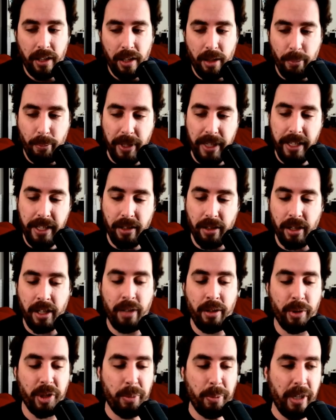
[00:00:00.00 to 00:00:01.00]
being
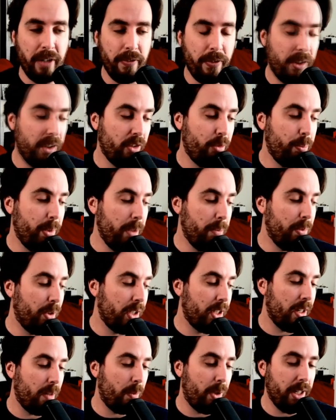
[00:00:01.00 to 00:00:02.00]
respectful of people
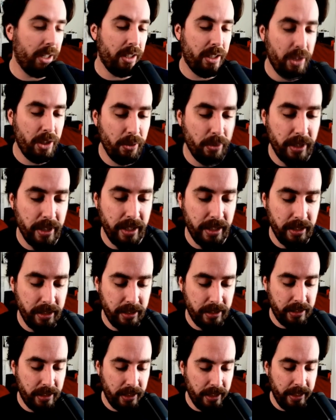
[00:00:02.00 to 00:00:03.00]
not wanting to uh,
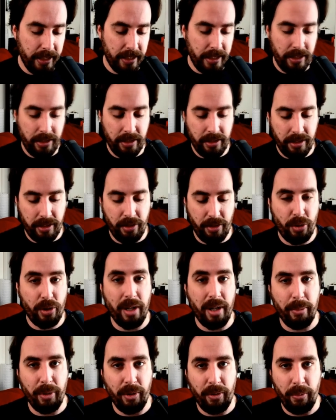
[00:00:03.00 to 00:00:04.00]
to get in
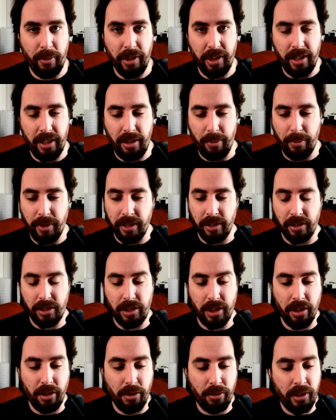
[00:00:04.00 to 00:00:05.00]
trouble with anyone.
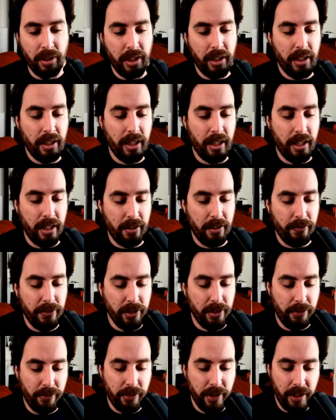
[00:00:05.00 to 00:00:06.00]
So. Uh,
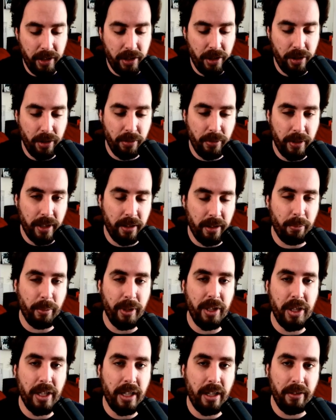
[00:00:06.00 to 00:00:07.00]
feel free to uh,
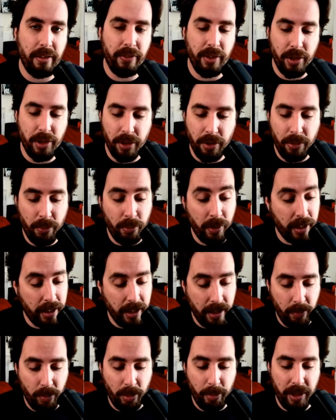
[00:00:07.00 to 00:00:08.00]
reach out if you do.
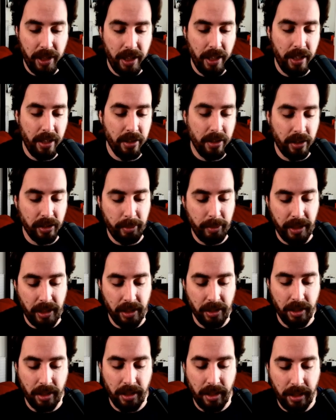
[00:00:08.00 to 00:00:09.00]
Again, we'll be taking calls about
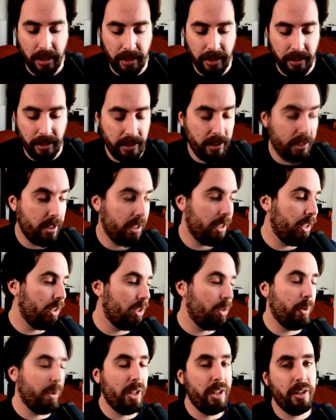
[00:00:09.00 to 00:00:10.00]
this on Hotline League tonight
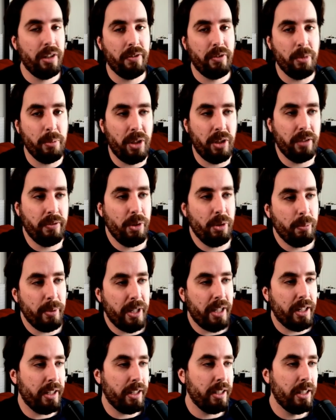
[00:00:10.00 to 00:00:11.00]
so we can hear from all of you
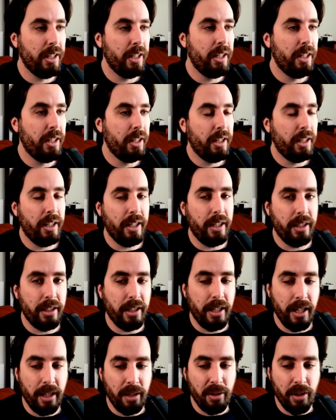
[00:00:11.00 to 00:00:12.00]
about it. And
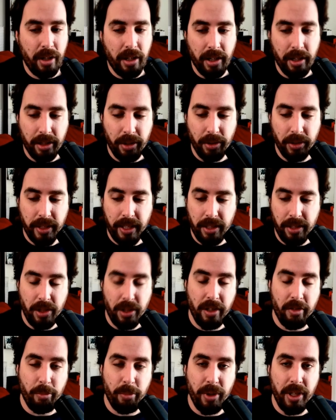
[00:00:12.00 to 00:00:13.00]
again, heart goes out to
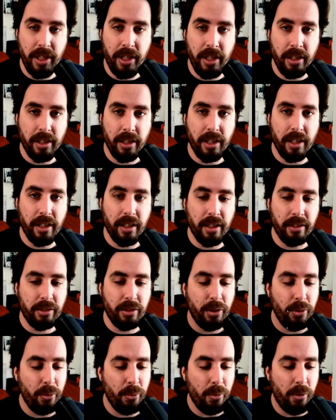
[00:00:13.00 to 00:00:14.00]
everybody uh,
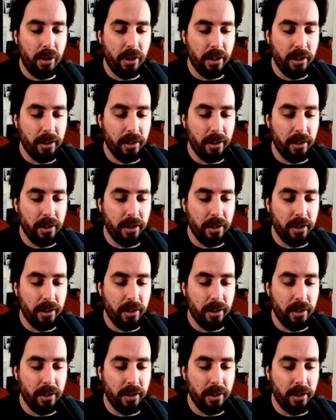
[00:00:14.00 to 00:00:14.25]
who are